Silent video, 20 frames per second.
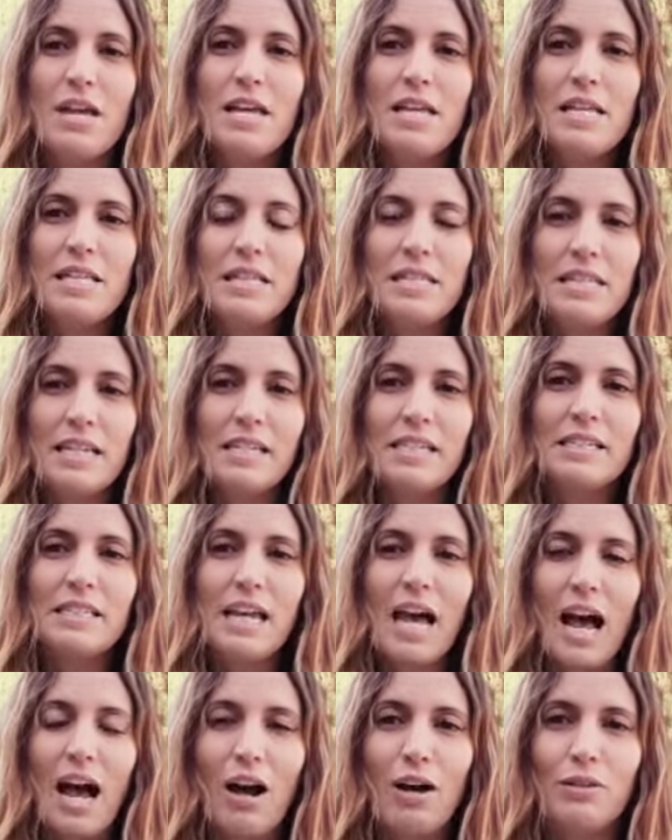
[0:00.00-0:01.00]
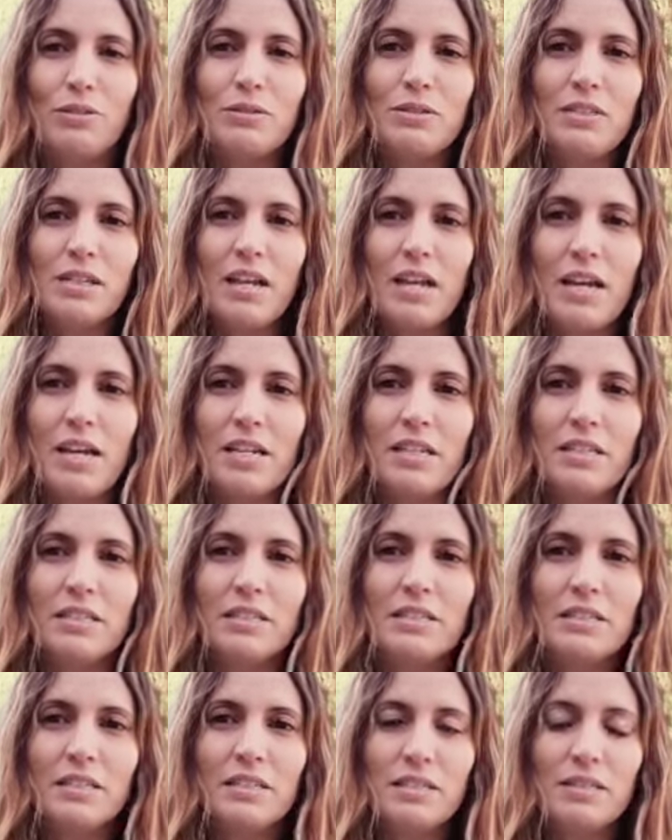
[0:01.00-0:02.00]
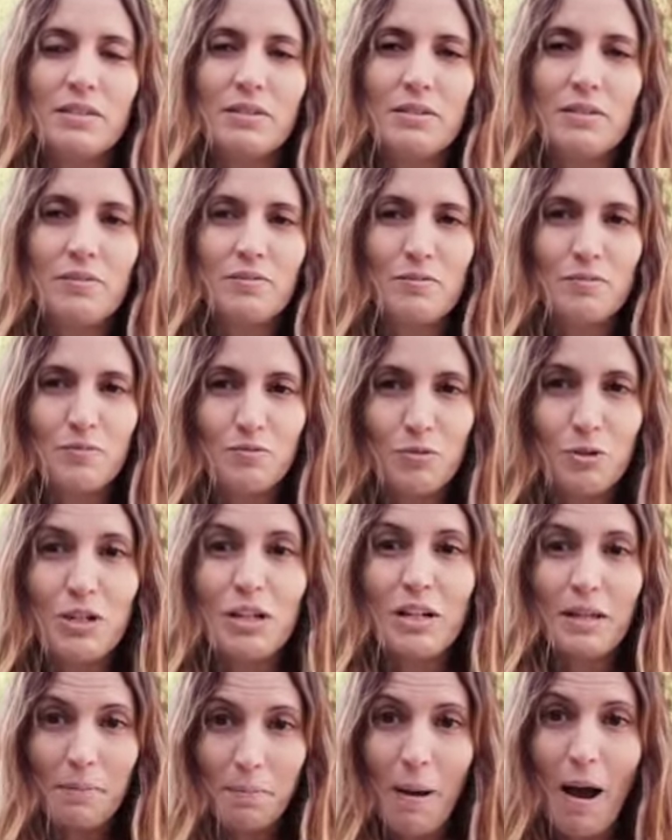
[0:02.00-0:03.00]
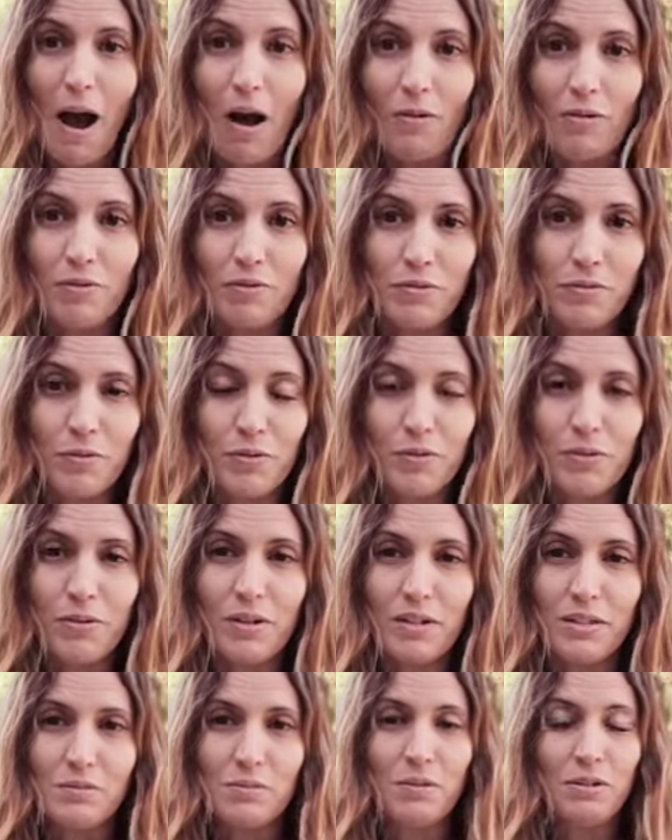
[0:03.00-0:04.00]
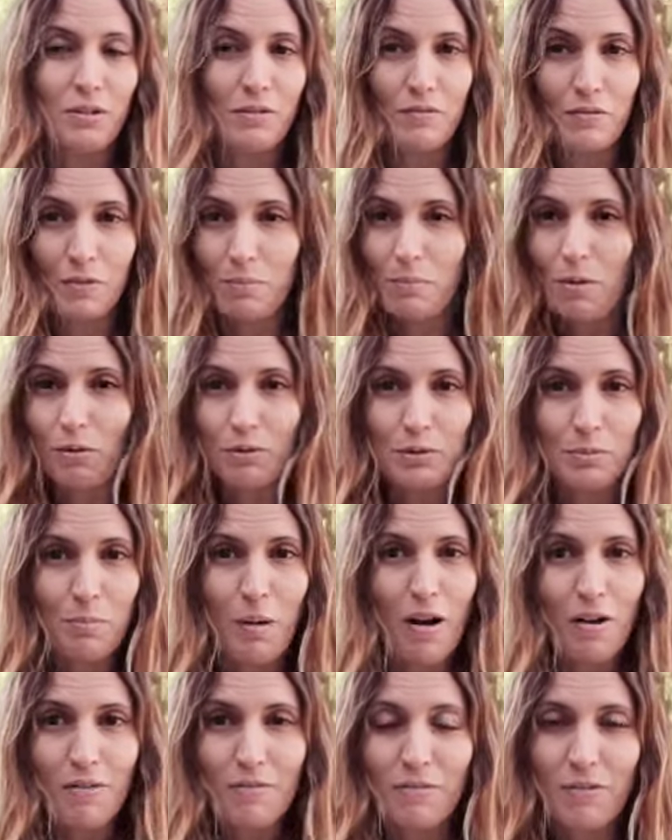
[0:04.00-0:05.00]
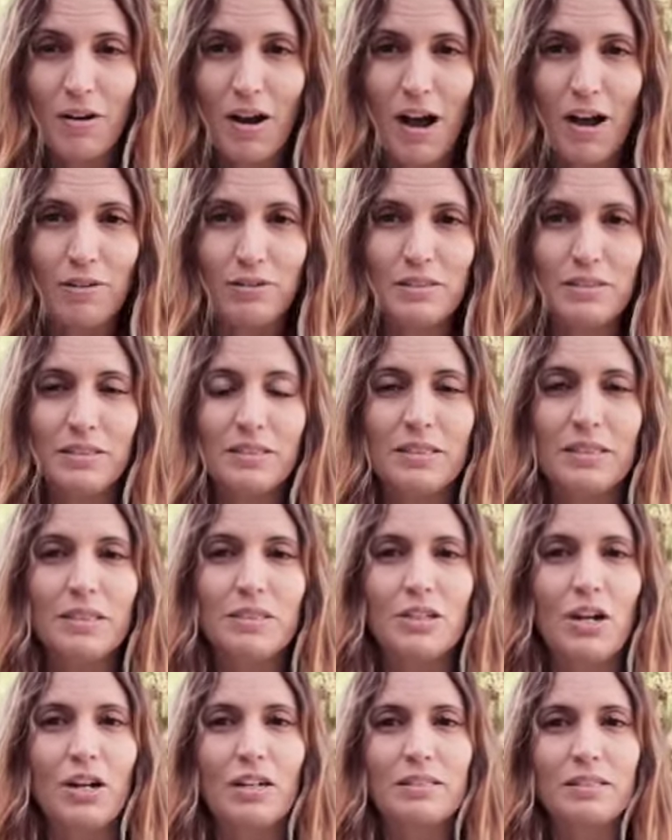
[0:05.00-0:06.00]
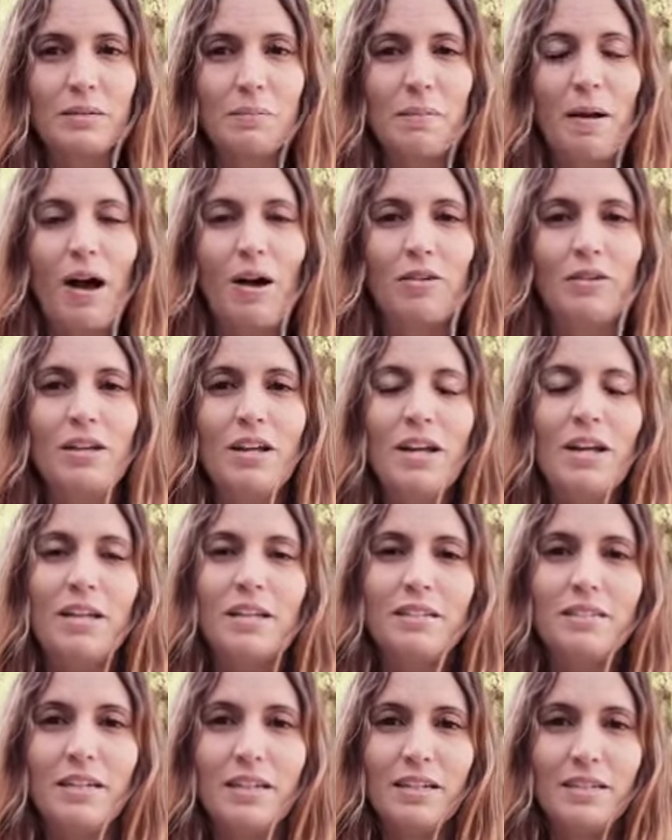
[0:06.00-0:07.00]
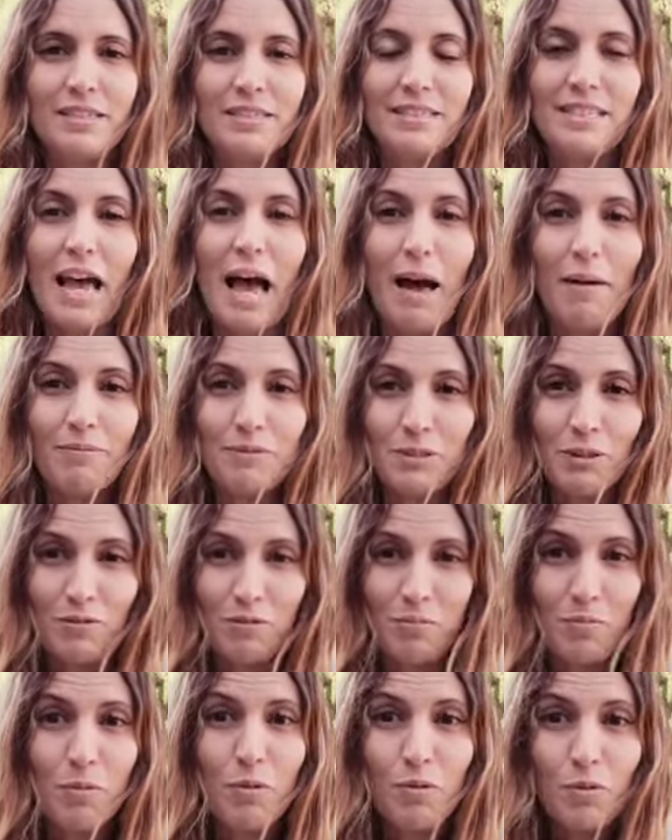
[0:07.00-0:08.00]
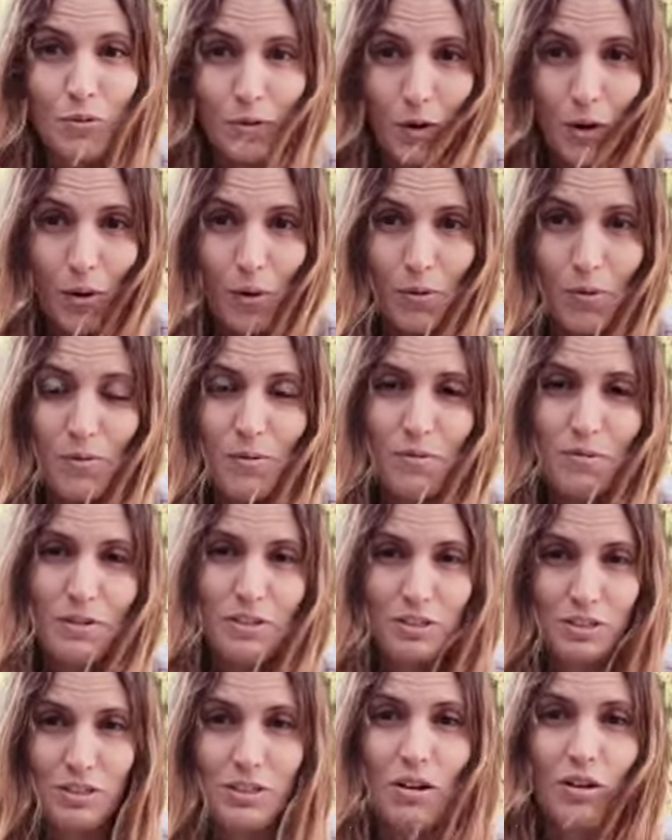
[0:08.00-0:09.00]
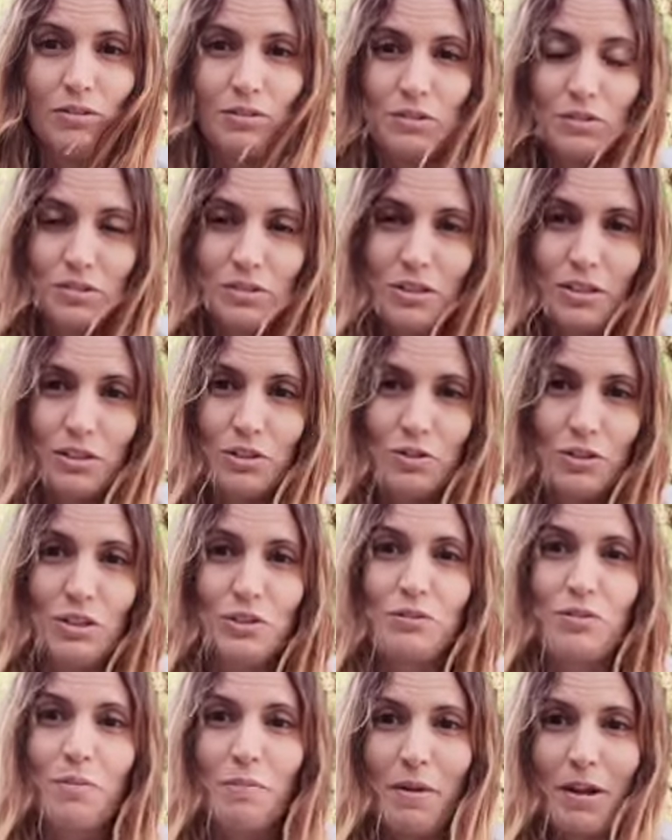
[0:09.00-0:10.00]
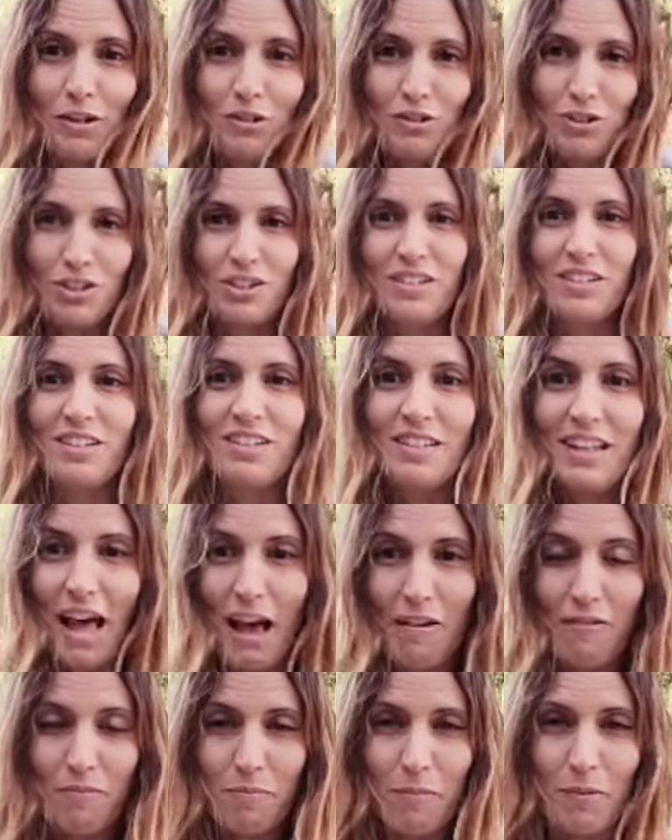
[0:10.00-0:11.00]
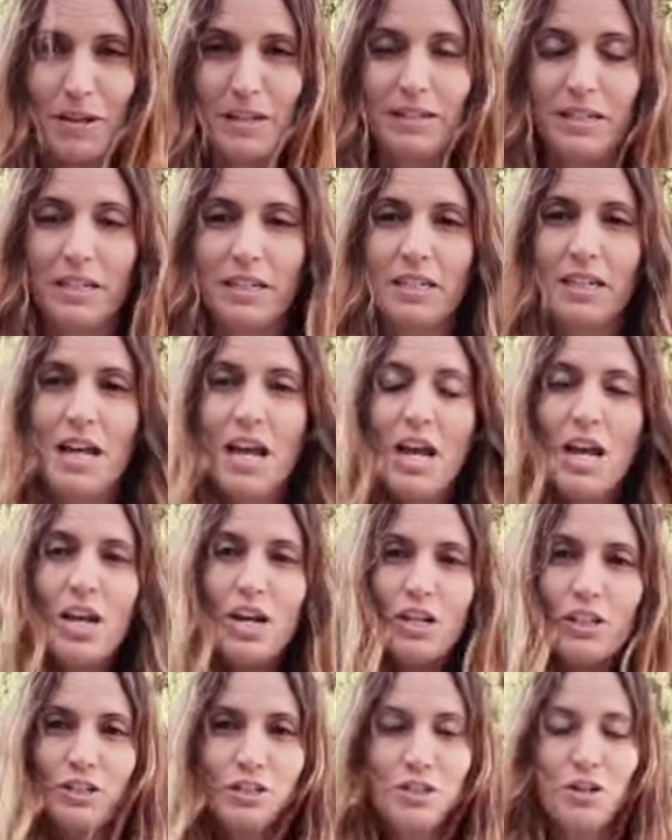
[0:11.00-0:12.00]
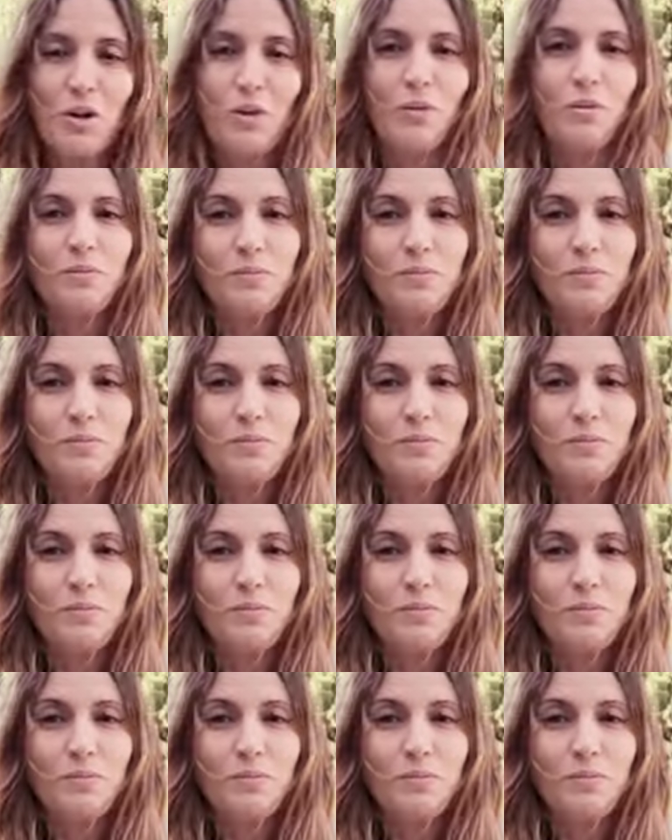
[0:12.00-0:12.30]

This house is really powerful. Is one of the most powerful houses. It talks about the depths of Pluto, which is also the transformation and death planet. So